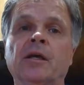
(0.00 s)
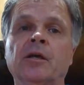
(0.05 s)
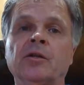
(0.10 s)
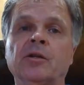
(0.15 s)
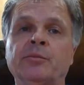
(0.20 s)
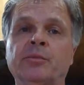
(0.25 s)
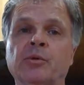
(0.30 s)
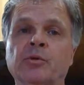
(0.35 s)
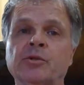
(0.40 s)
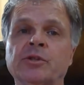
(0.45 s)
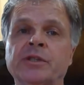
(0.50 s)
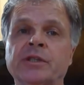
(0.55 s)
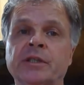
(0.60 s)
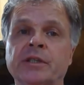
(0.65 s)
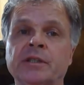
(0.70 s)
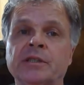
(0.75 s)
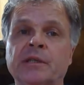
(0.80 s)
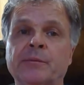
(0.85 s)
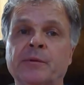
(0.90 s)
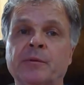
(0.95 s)
the
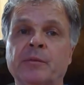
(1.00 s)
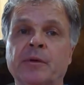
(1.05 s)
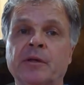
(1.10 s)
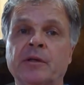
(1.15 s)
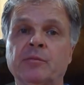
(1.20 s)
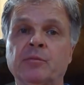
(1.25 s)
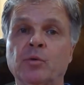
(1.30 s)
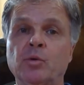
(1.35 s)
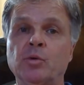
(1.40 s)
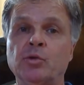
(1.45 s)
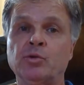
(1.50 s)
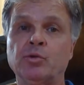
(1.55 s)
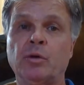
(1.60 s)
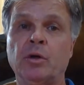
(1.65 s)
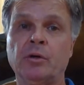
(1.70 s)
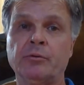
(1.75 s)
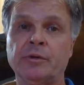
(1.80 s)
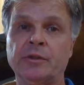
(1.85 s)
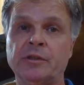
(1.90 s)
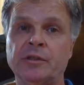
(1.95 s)
Portuguese have been making more
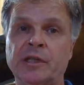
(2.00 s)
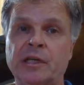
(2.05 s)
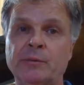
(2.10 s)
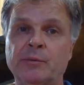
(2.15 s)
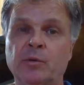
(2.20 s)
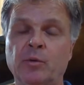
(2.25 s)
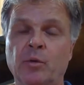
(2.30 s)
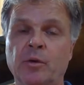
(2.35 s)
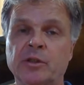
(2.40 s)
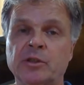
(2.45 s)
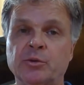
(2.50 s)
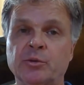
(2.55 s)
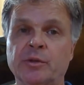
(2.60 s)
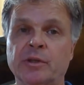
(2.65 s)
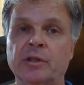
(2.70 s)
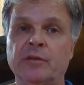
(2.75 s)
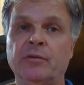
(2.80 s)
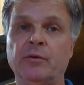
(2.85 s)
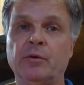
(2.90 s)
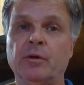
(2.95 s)
dry red table wines with
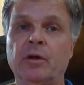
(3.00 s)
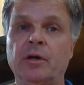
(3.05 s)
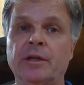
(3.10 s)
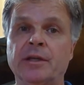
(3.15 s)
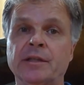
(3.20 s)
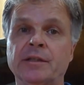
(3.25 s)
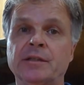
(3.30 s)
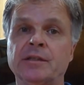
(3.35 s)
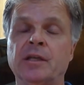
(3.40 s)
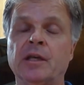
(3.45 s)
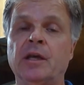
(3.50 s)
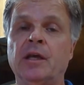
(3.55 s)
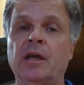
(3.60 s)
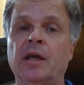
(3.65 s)
their varieties,